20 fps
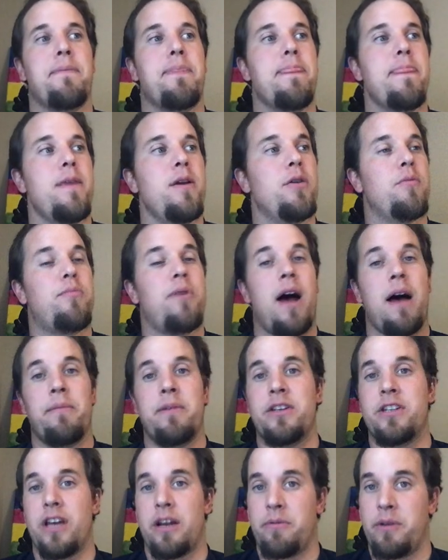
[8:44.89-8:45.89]
you're
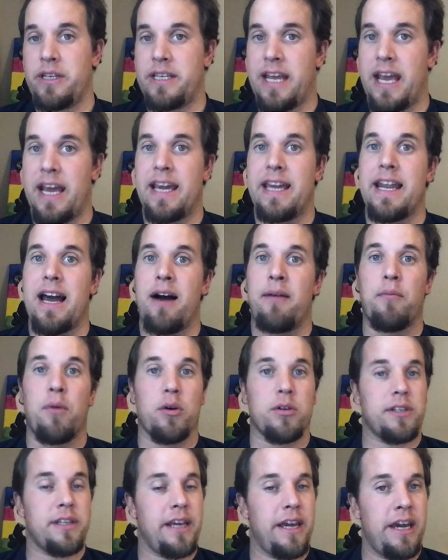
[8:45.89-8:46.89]
probably generally taking out
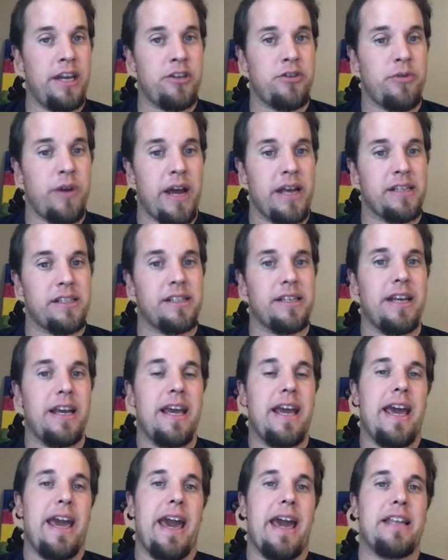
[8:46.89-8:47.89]
mostly interest.
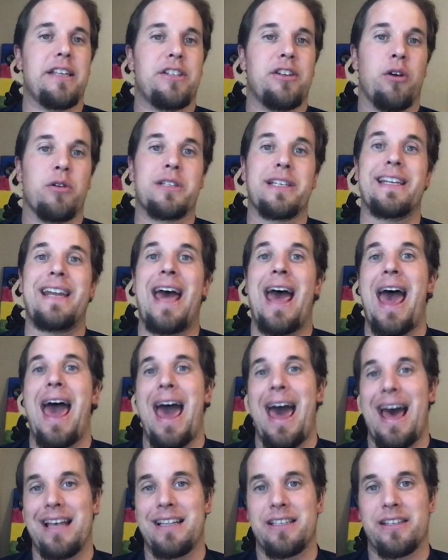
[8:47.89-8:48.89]
And so it's going to
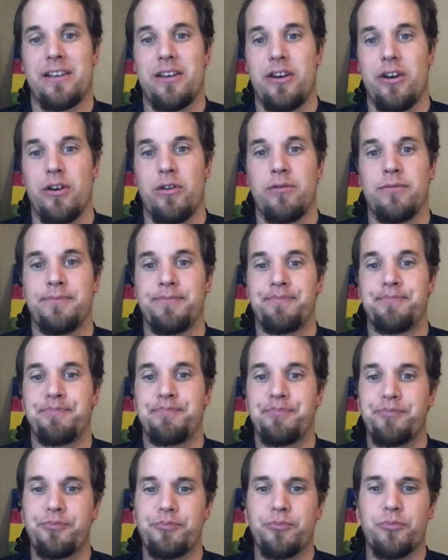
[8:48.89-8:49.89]
ask you
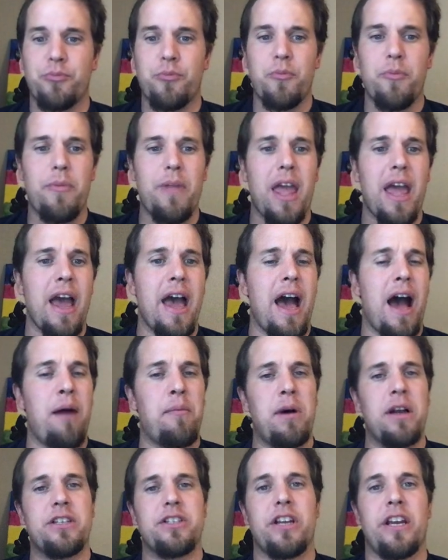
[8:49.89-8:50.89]
how
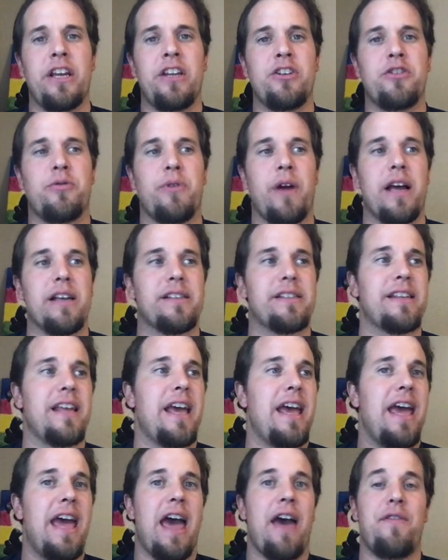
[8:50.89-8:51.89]
much interest
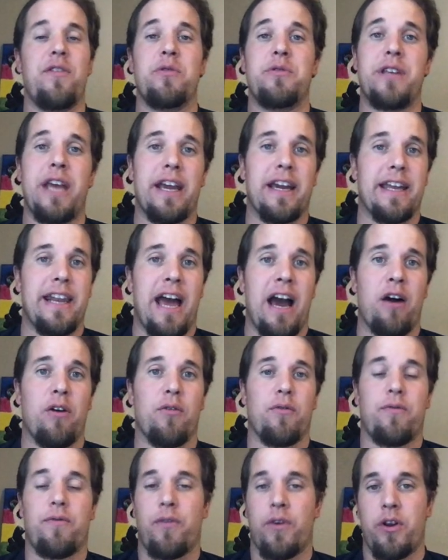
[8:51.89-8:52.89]
have you taken
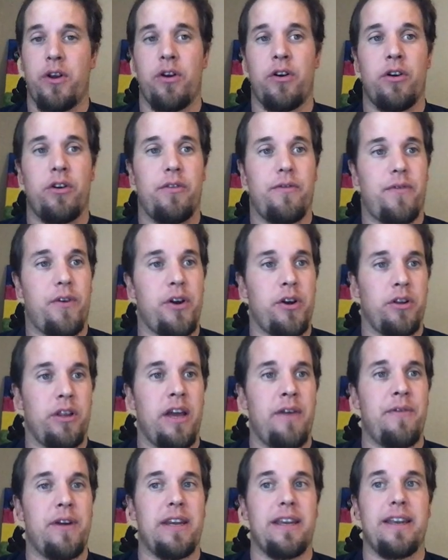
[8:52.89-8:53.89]
out for your
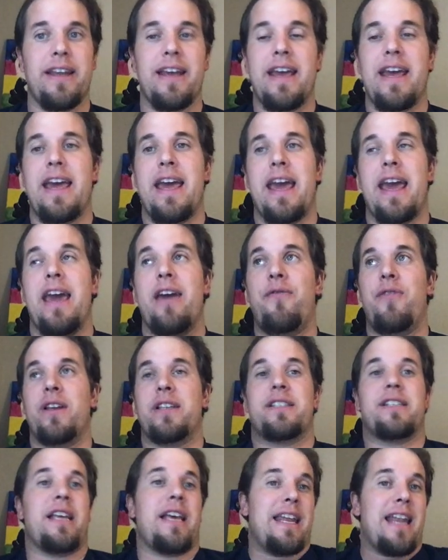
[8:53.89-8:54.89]
living. If
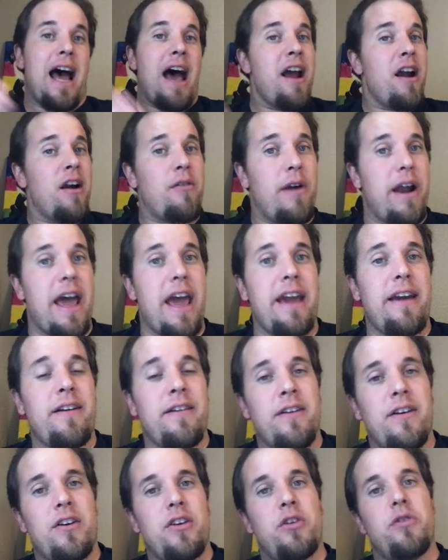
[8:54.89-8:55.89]
it's an IRA,
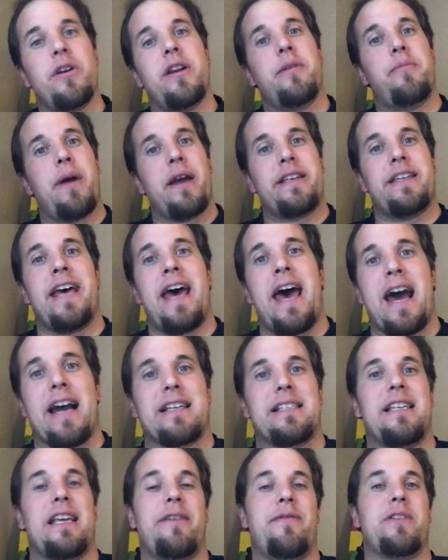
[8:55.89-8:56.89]
you need to pay
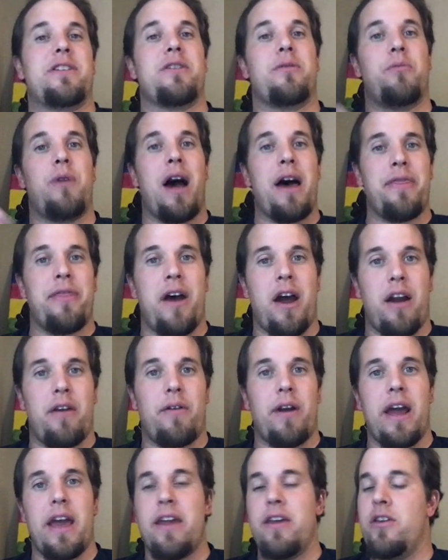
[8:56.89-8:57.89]
tax. If it's a Roth
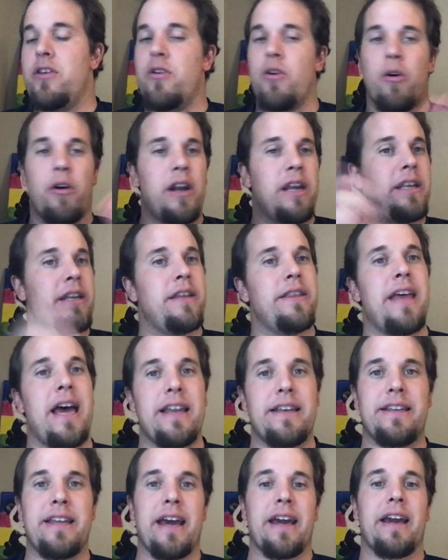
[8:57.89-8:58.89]
IRA, you already did
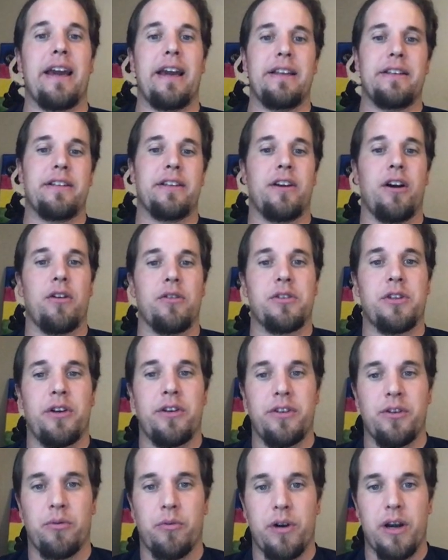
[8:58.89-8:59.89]
that decades ago, so you don't have
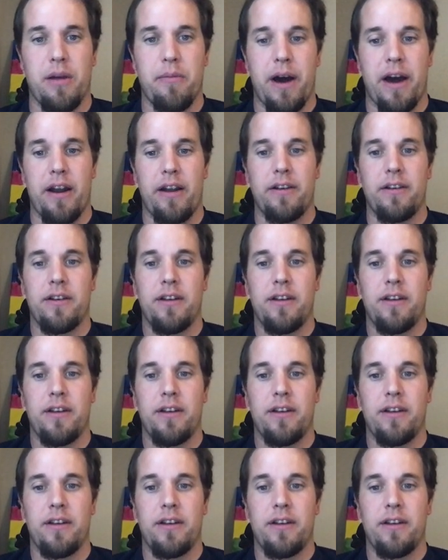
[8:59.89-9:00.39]
to worry about it.